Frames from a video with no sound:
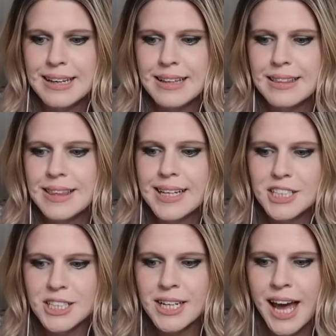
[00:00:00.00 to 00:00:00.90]

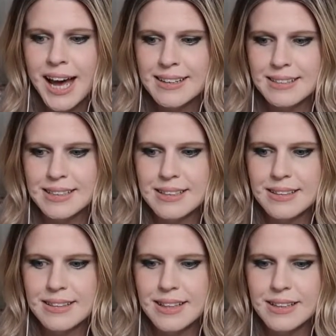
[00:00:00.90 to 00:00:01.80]
Legend has it
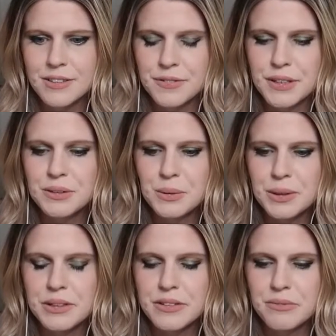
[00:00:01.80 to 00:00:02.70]
that the first
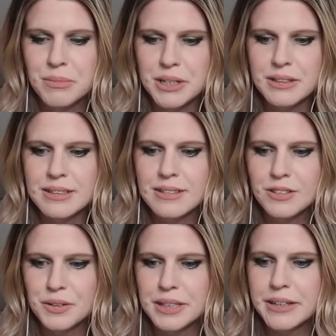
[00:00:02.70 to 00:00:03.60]
Order of Merlin's
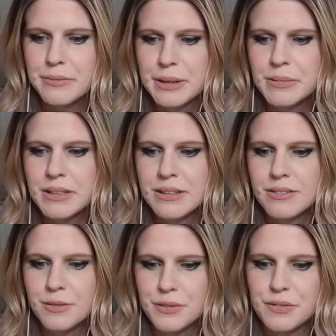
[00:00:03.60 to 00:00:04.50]
green ribbon
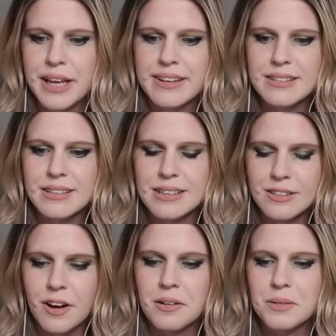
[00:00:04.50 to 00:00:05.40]
reflects his
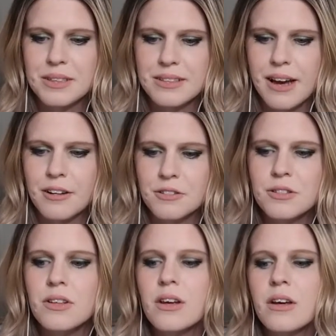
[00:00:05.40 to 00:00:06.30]
Hogwarts
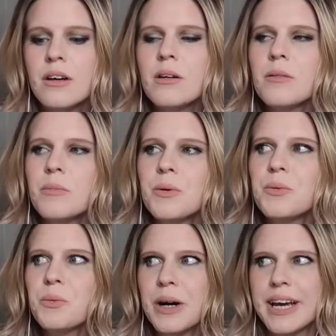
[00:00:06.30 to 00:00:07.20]
house. But
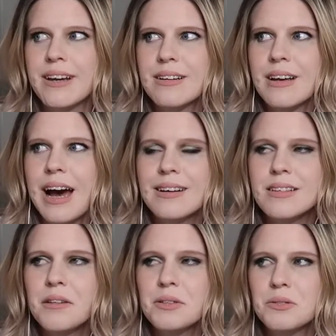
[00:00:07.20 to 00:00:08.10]
wait, as
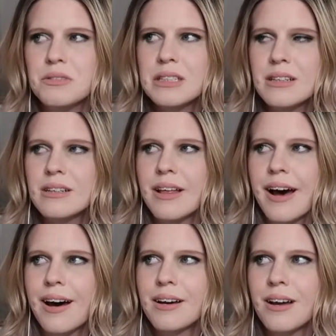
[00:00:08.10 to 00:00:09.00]
I was reading
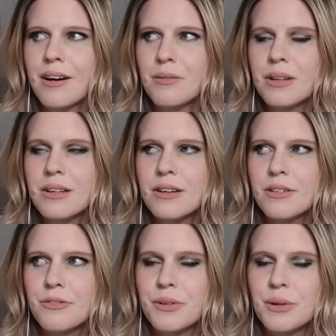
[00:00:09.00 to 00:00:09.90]
that, I got really
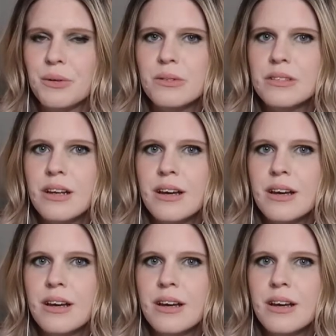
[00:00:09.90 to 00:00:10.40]
confused.